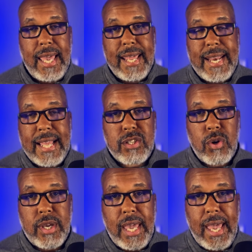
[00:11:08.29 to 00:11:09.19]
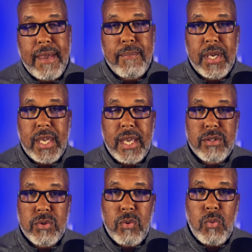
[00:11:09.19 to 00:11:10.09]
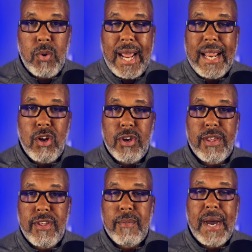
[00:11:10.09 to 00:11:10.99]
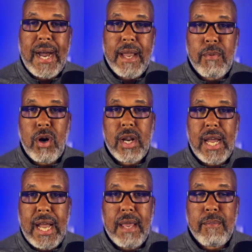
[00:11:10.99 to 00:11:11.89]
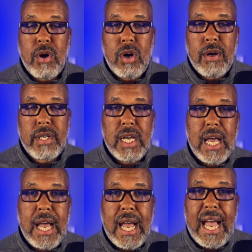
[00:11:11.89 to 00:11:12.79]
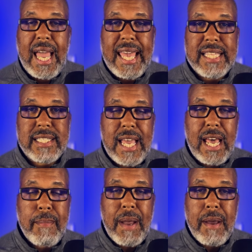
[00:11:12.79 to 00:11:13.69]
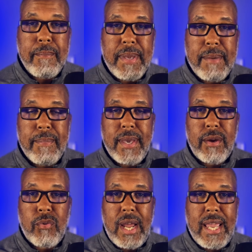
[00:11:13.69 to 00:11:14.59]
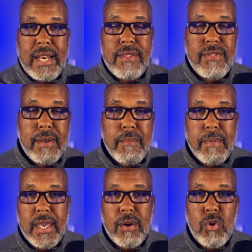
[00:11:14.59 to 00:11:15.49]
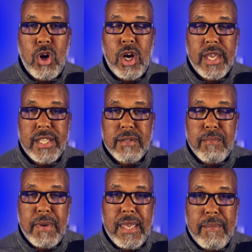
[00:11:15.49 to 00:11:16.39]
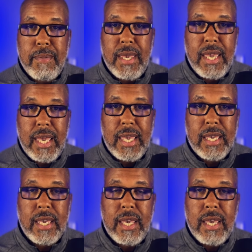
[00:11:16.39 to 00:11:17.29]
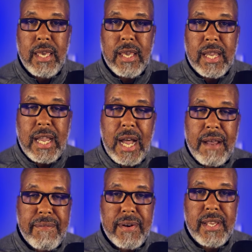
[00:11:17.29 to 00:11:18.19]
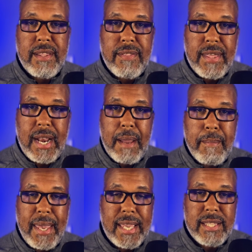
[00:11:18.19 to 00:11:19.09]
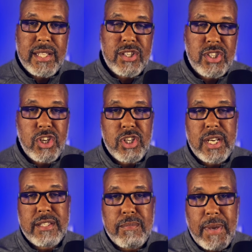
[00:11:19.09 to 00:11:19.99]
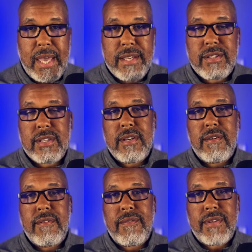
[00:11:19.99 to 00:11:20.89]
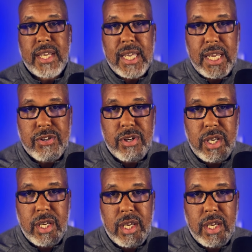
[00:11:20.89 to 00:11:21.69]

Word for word: And that's okay because when I look at them eyeball to eyeball, it's not about me being right and them being wrong. It's me being confident that I'm making the decision that's best for the country.